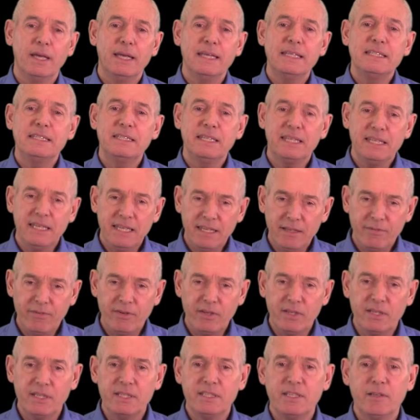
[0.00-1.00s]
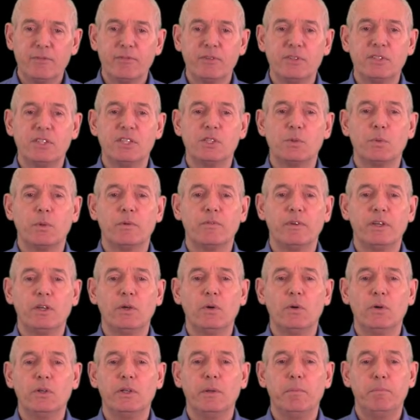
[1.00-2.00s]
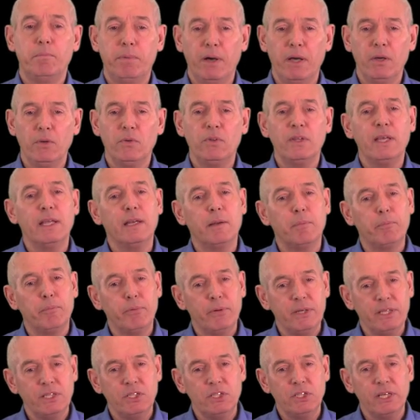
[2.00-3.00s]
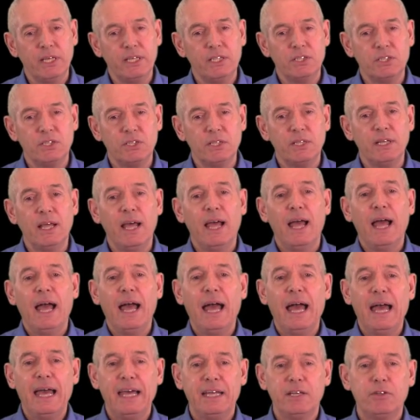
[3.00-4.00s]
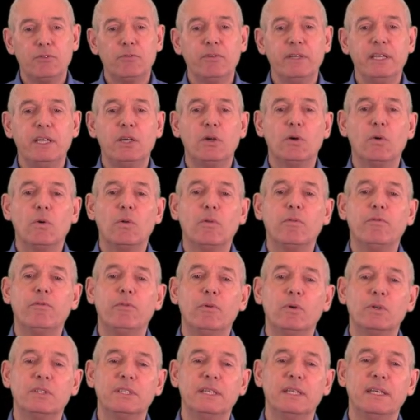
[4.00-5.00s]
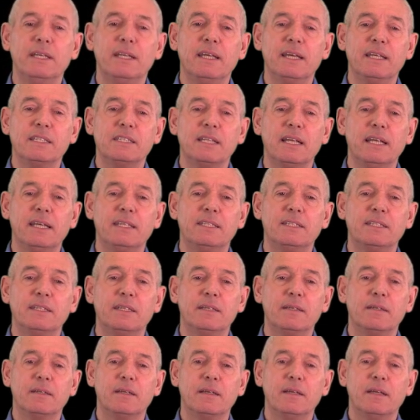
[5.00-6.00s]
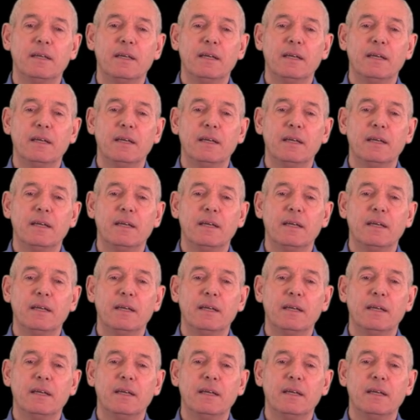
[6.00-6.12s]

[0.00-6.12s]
Significant differences were recorded both in appreciation and recall 14 days later.